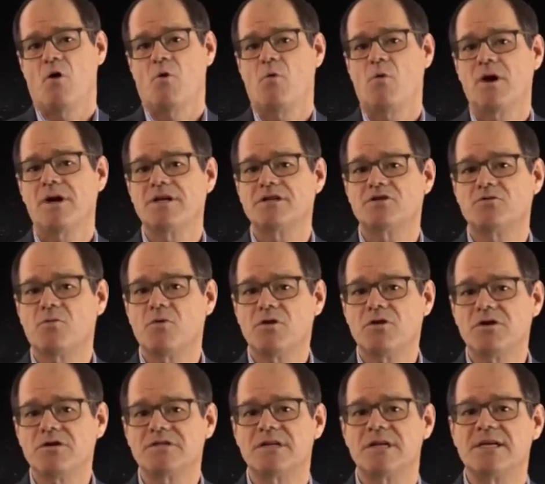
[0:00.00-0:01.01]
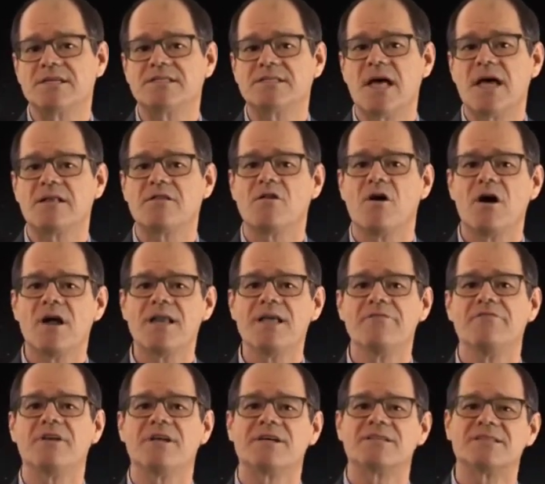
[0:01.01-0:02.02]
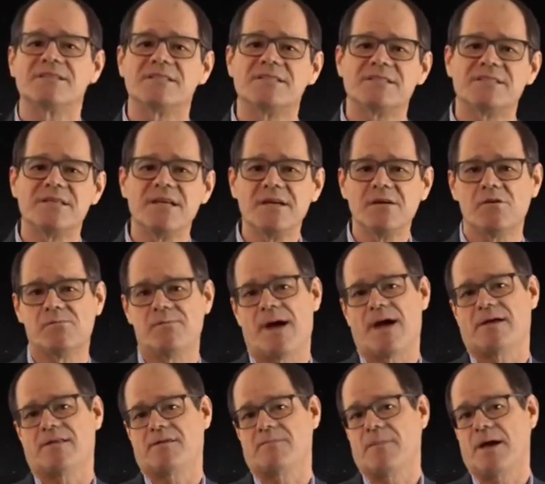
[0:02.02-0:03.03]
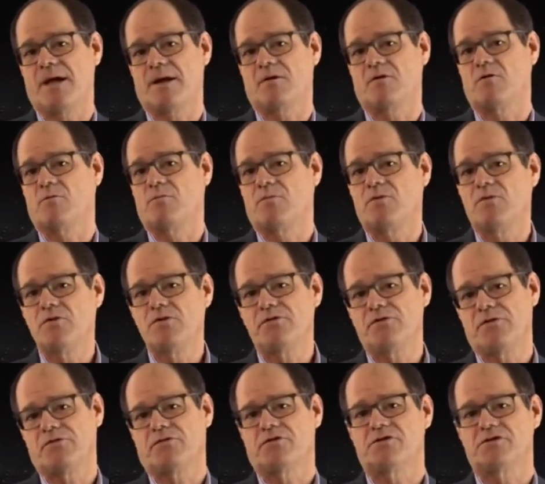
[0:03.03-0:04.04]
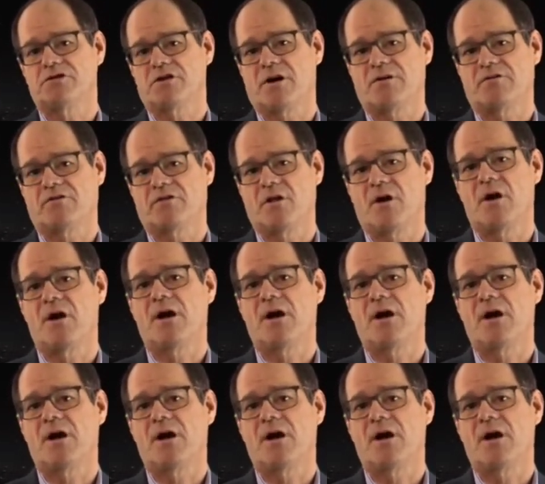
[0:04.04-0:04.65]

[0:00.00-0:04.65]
What is worse is that not even a single mathematical proof of Kirchhoff's